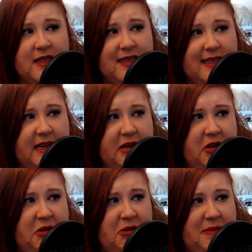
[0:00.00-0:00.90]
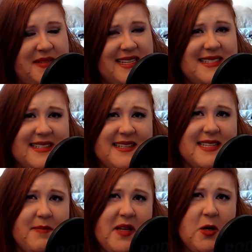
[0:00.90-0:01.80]
you know, I'm sensing
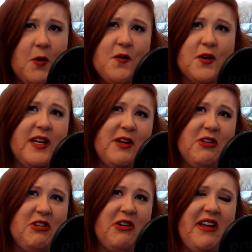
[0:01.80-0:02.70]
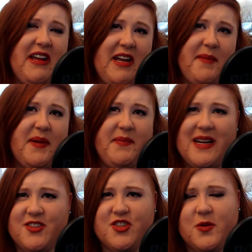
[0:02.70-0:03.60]
something over here in your hip, I'm
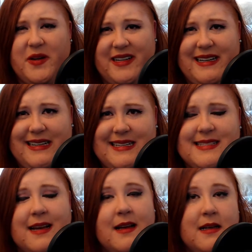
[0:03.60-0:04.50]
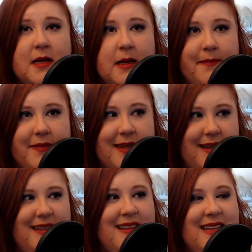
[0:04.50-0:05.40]
not sure what it is,
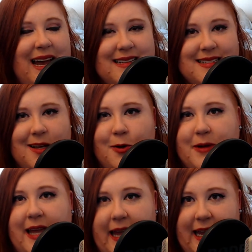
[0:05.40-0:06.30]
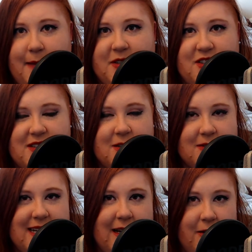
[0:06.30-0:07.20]
that's okay, but just don't
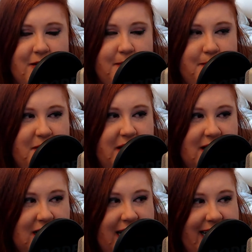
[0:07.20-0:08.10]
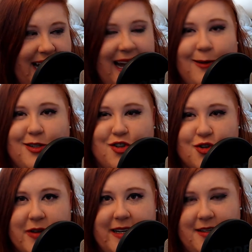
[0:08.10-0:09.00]
tell the client how to
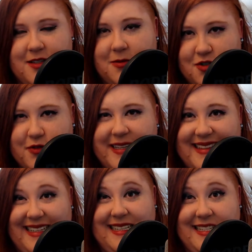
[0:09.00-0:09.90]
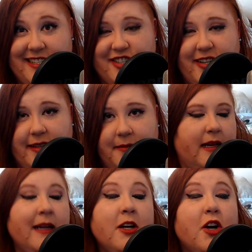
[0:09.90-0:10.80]
treat it. Don't treat the condition.
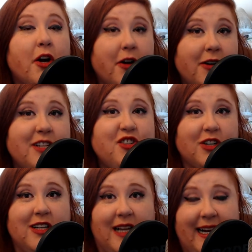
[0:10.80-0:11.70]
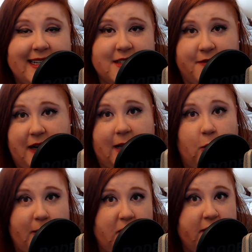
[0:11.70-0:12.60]
Encourage your client to follow
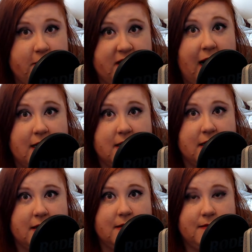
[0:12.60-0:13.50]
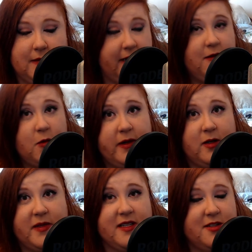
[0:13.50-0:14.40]
up with their doctor. Like, for real,
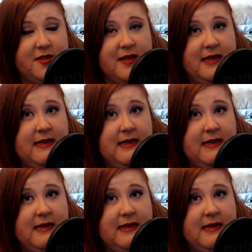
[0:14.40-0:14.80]
because